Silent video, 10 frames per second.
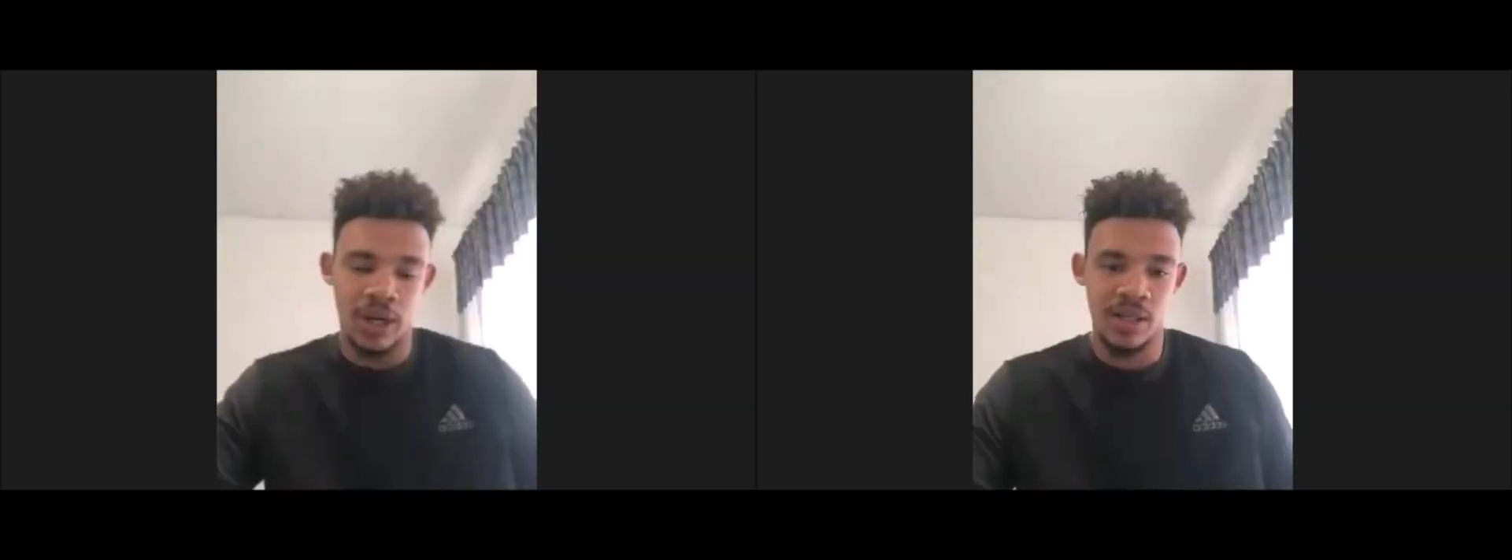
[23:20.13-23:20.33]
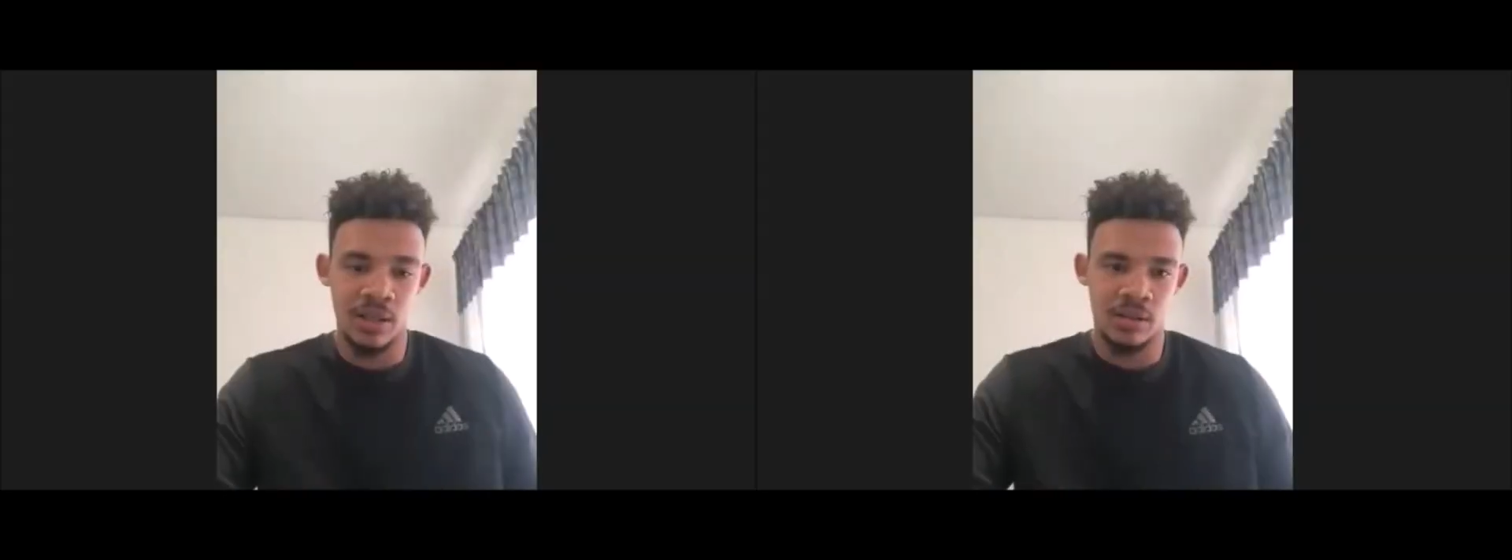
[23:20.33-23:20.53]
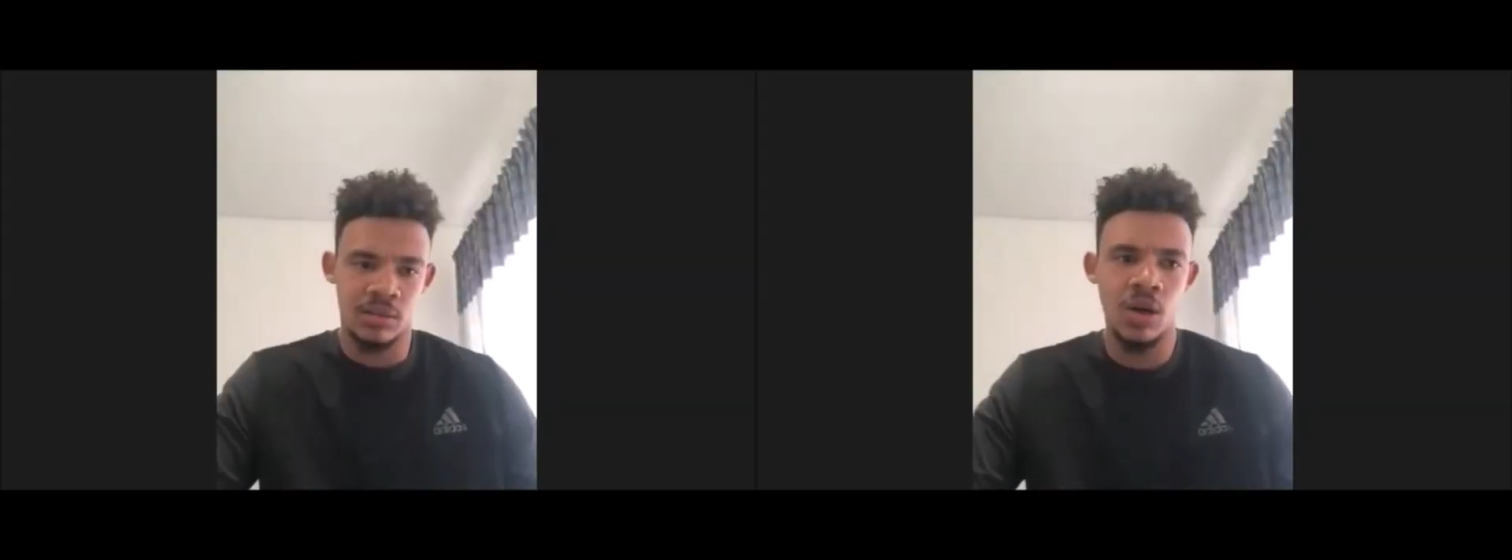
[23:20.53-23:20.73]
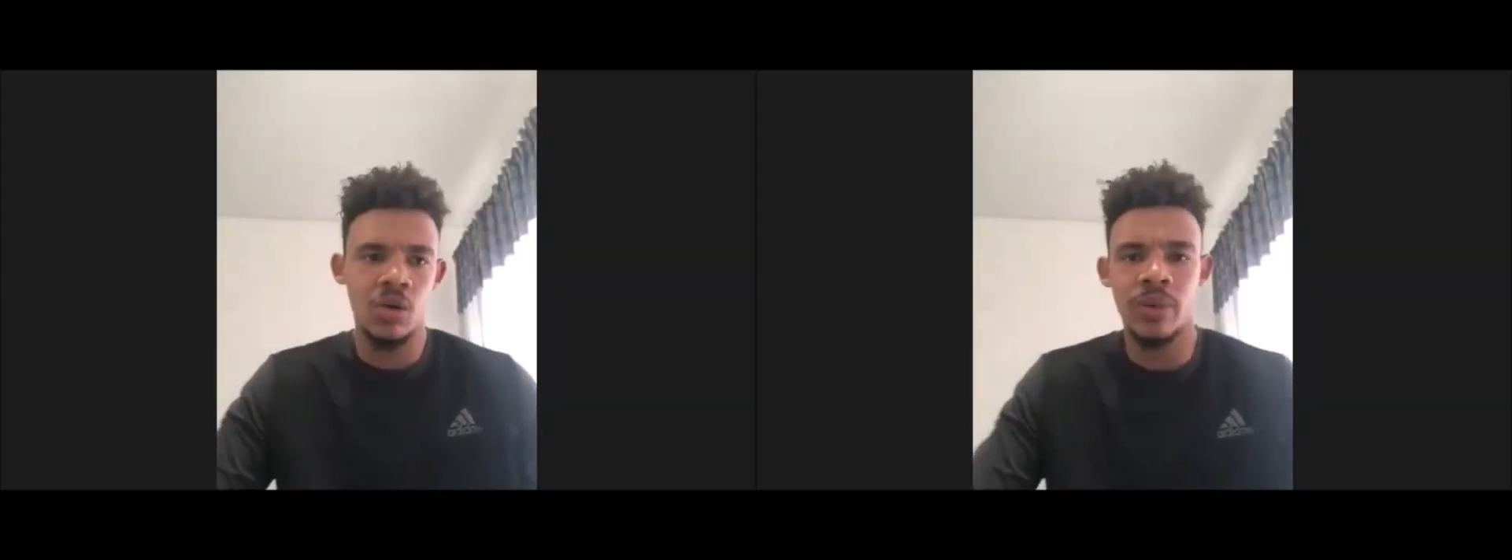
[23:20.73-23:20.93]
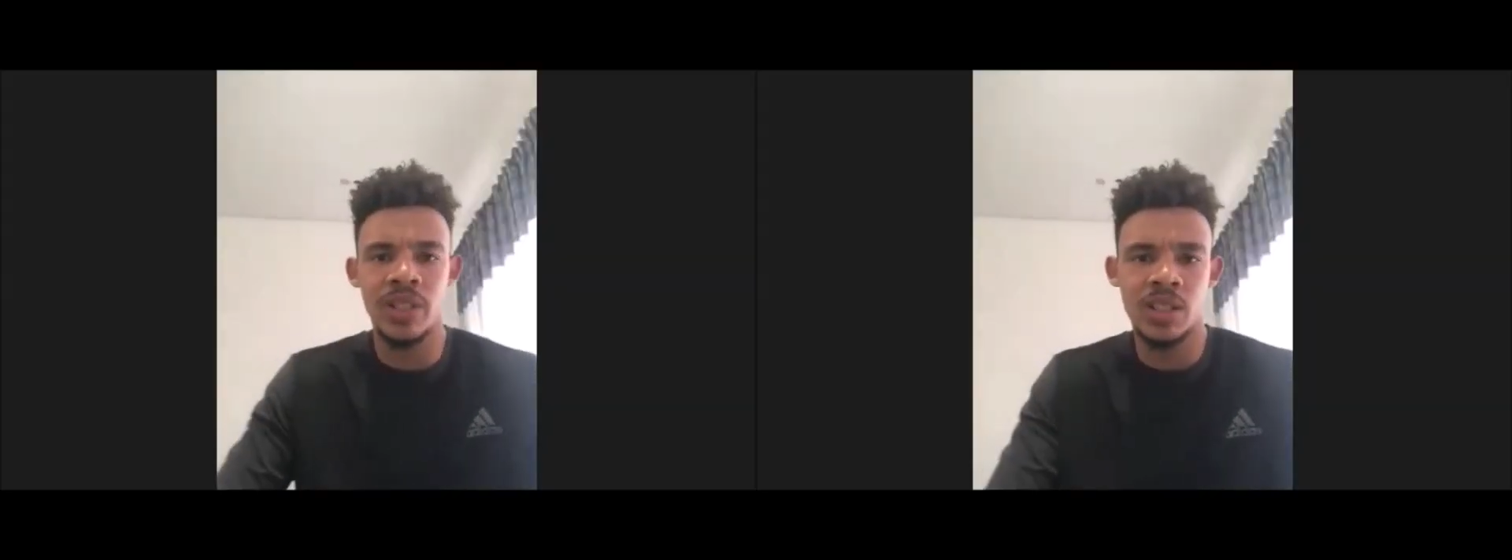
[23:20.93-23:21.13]
didn't. know.
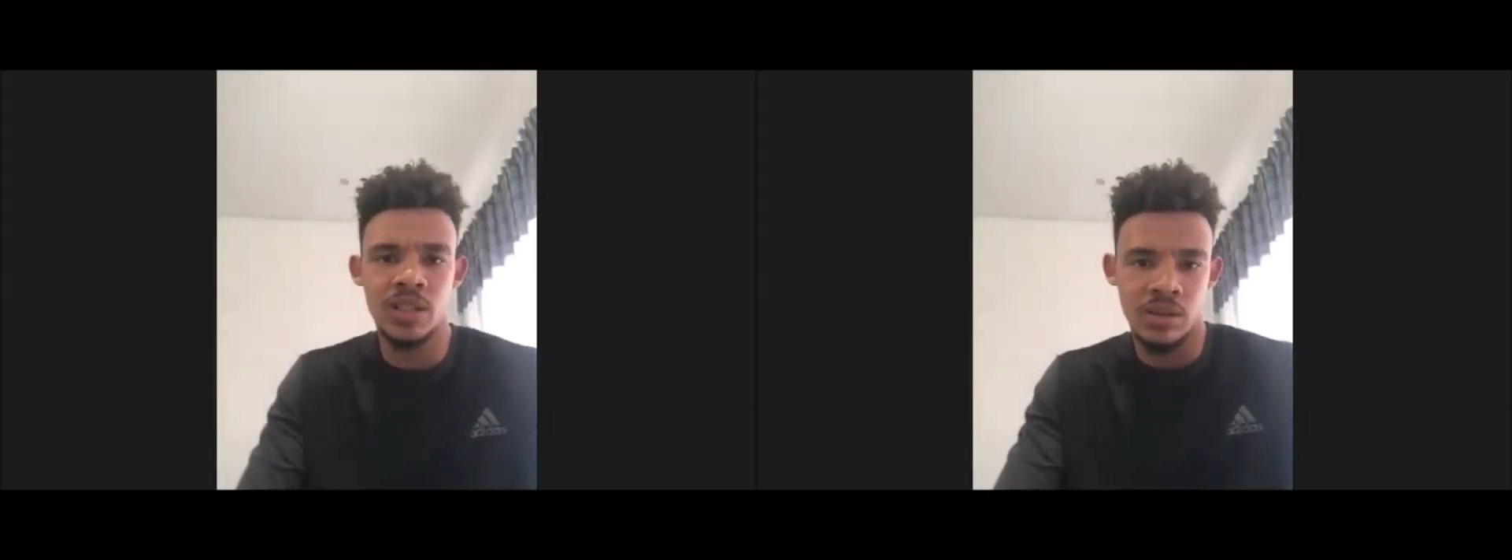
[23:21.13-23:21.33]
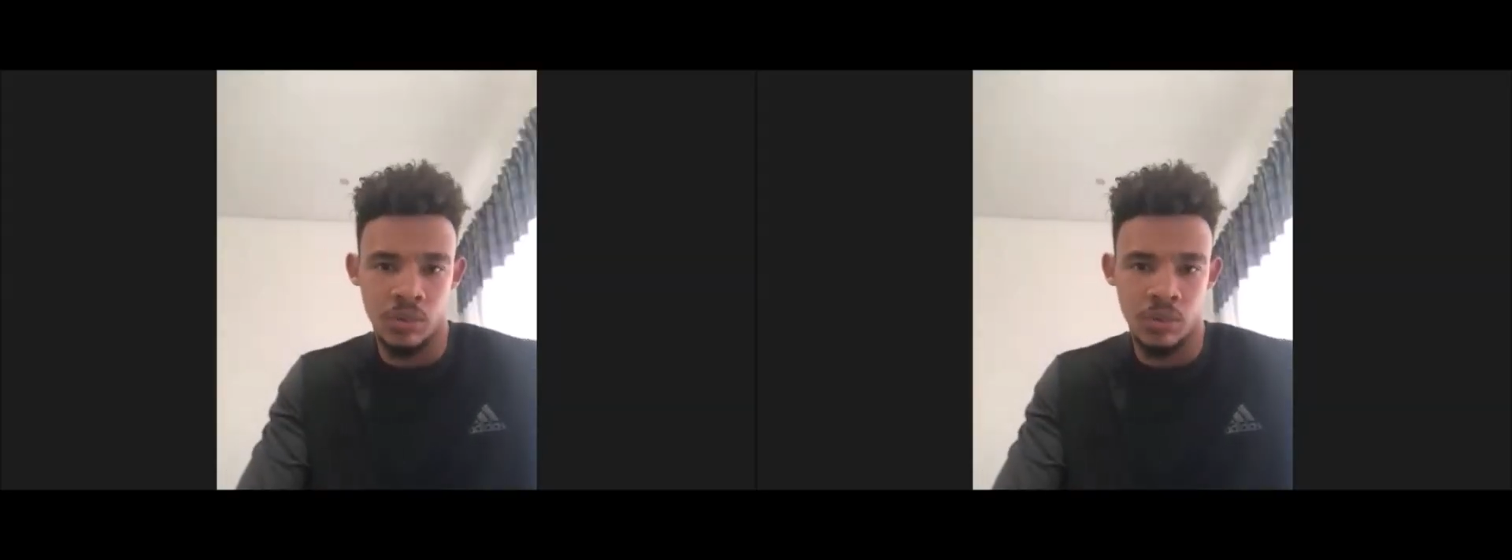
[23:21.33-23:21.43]
we just